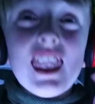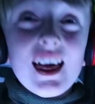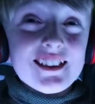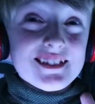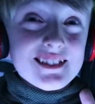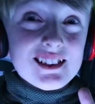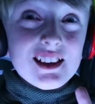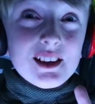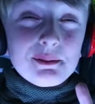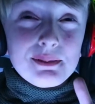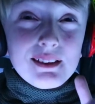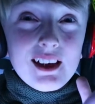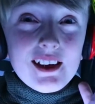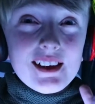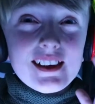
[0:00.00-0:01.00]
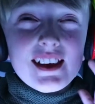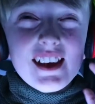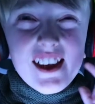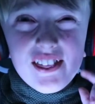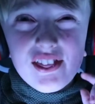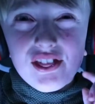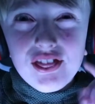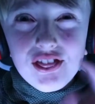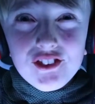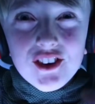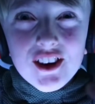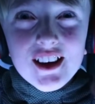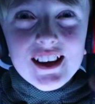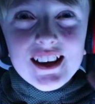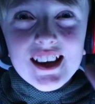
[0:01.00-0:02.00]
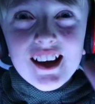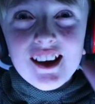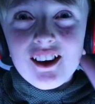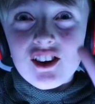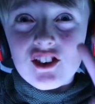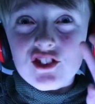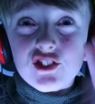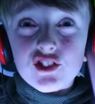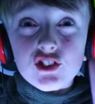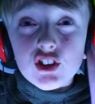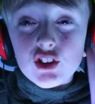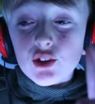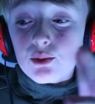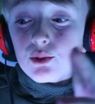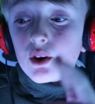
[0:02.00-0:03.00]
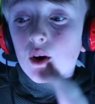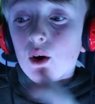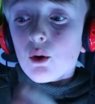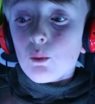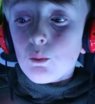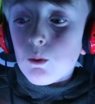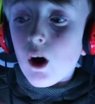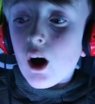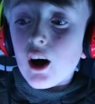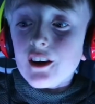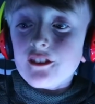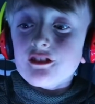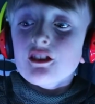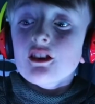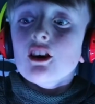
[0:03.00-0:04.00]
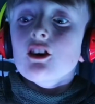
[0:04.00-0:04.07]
let's click play in 3, 2, 1,